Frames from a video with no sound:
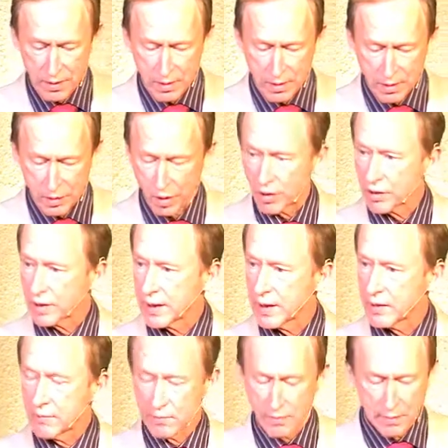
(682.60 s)
currently
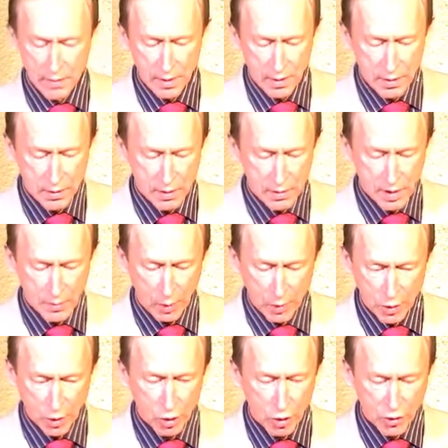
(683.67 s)
spiritual
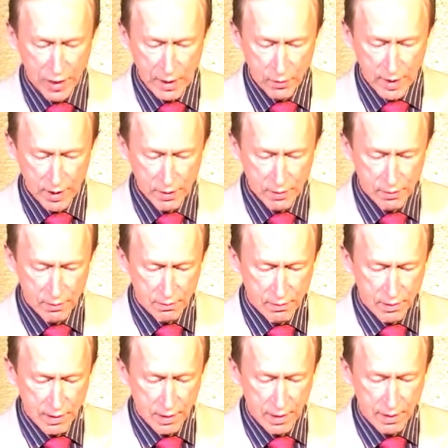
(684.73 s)
co director
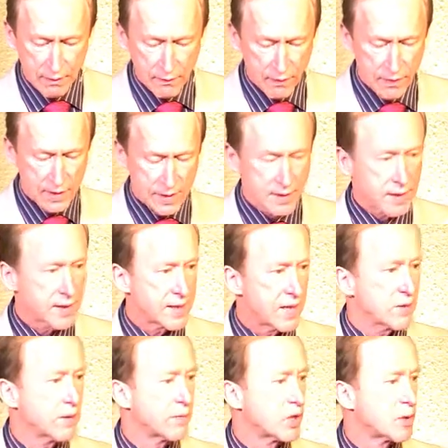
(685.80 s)
of this Center
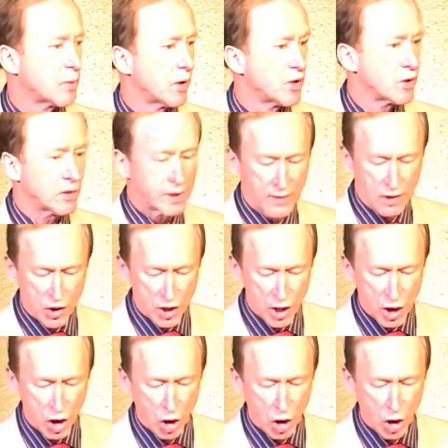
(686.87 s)
for Spiritual Living Chico.